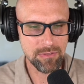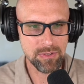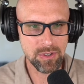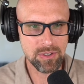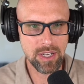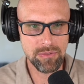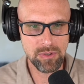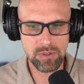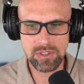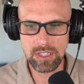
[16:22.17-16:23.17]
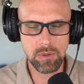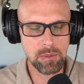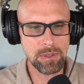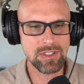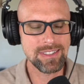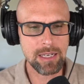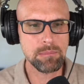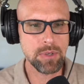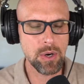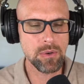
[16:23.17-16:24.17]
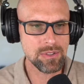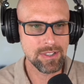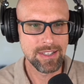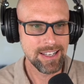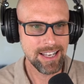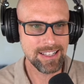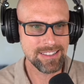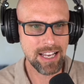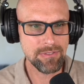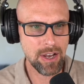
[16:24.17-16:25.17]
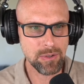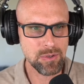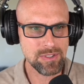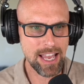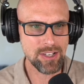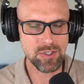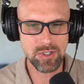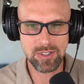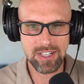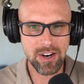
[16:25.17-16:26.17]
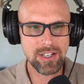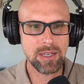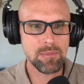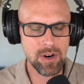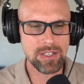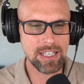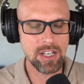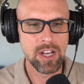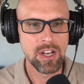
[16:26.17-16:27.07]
If you're dealing with a bunch of tech bros, tech founders as your target market,